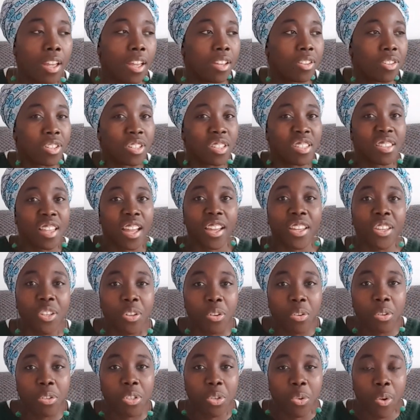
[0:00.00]
just thank
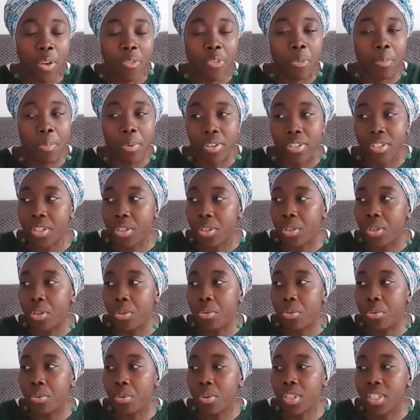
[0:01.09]
you to everybody
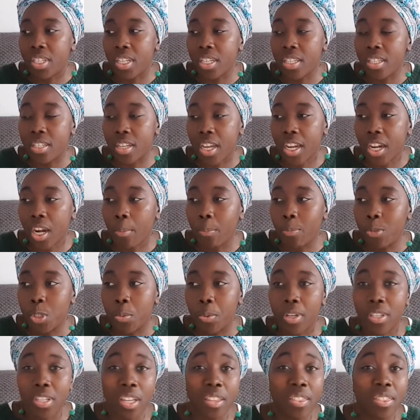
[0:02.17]
who did sign up to
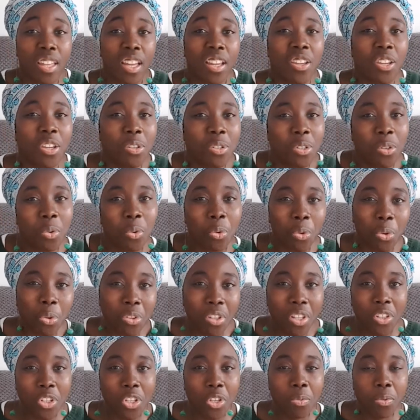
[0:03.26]
it, and thank you to all the
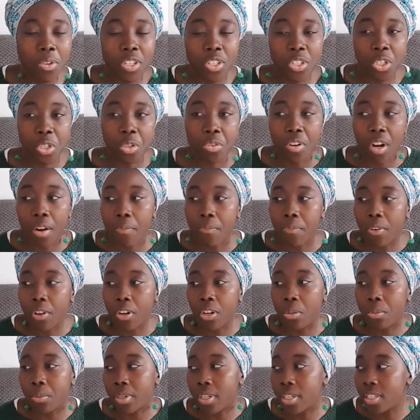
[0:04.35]
new Instagram
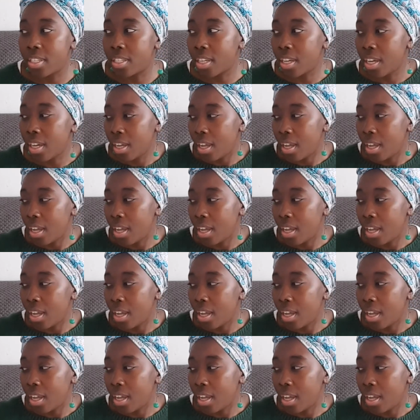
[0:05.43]
followers.